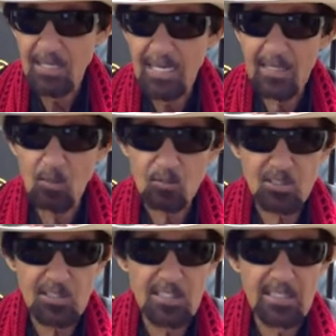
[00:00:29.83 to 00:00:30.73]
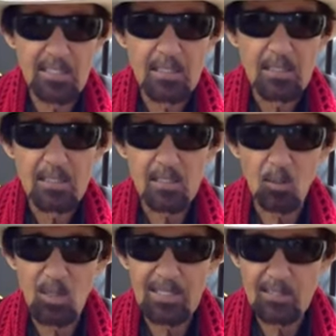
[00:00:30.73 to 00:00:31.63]
And I don't see the
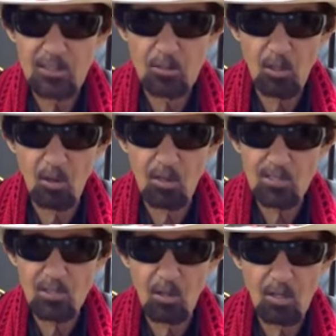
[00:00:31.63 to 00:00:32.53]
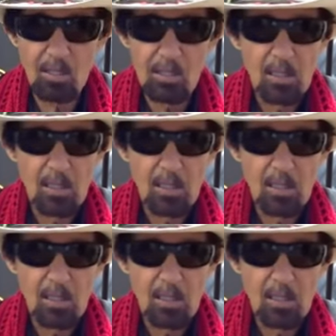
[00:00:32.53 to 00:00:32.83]
way the new cars are